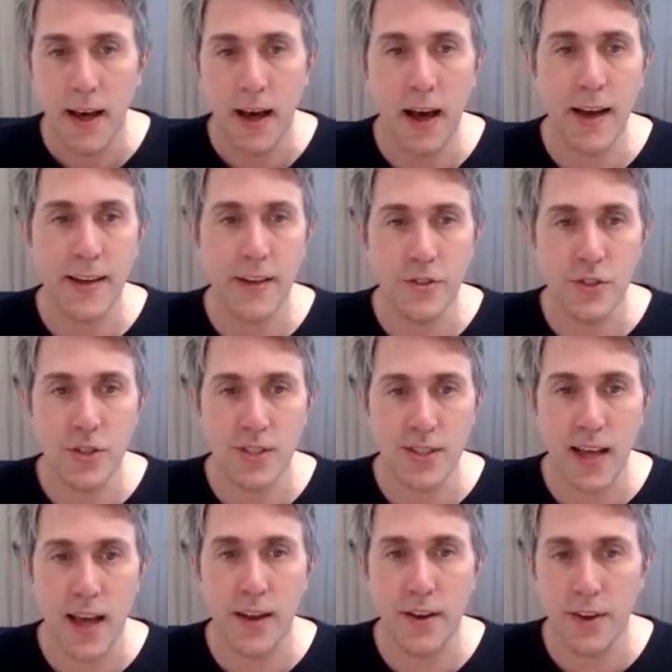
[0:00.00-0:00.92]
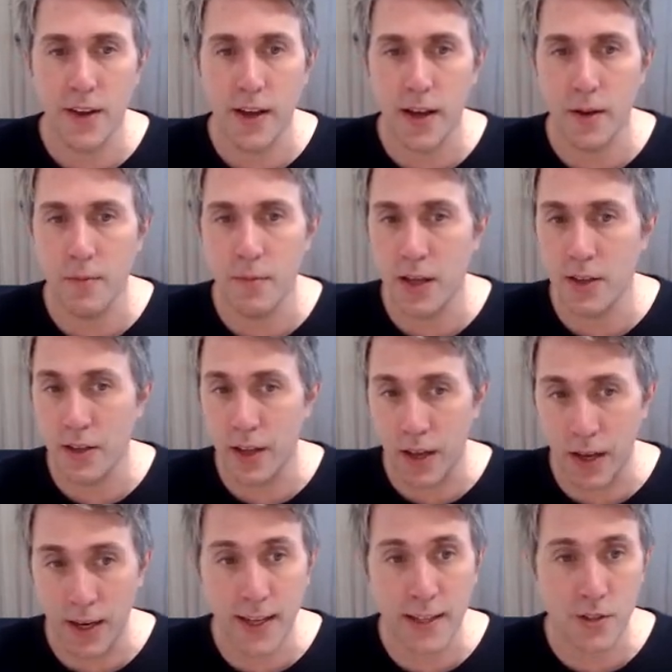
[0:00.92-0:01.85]
I can just send
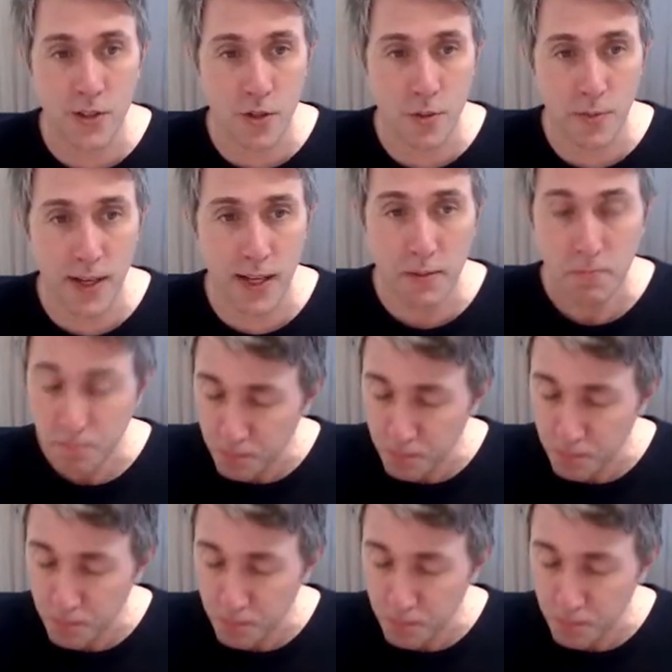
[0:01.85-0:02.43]
a link to somebody,